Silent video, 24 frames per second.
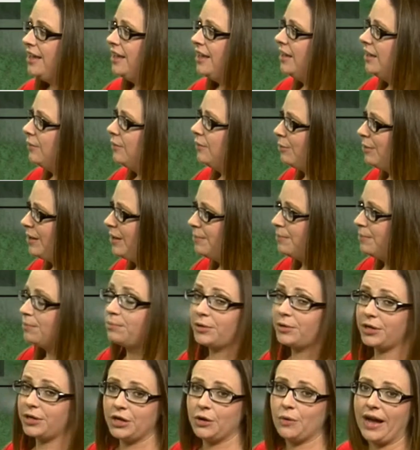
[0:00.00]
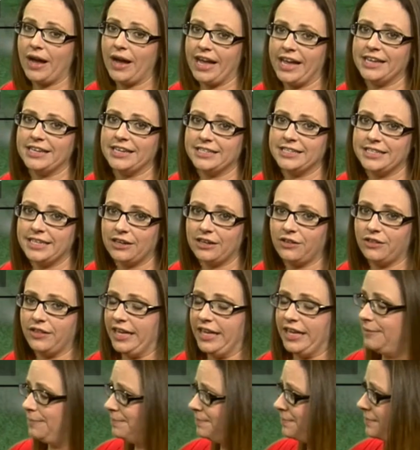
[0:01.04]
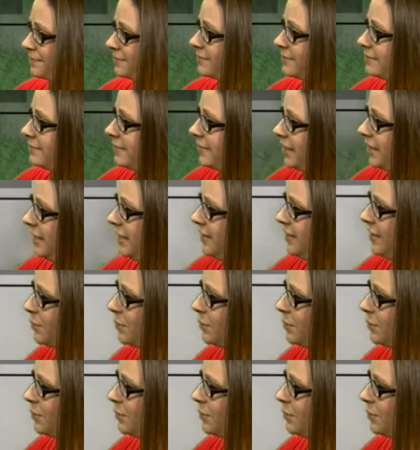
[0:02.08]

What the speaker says: We'll be pretty quiet until then. And then we'll